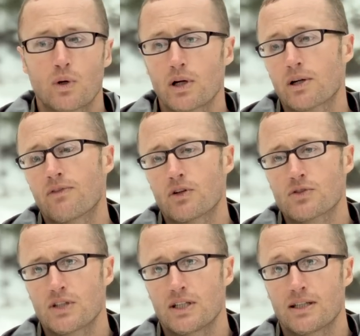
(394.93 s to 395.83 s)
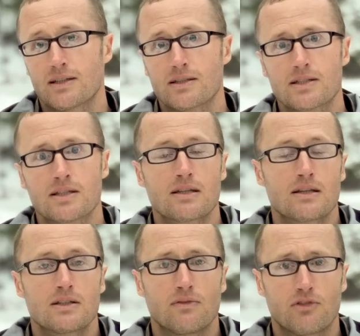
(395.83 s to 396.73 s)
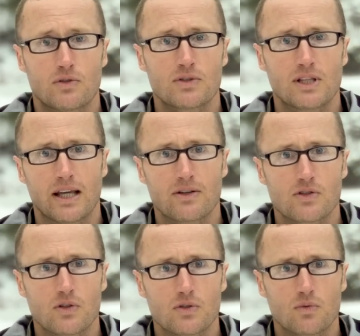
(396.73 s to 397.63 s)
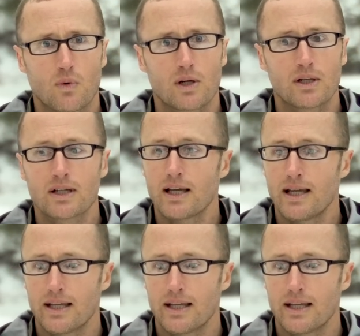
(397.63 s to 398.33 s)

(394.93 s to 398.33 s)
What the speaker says: work versus diffused lasers work.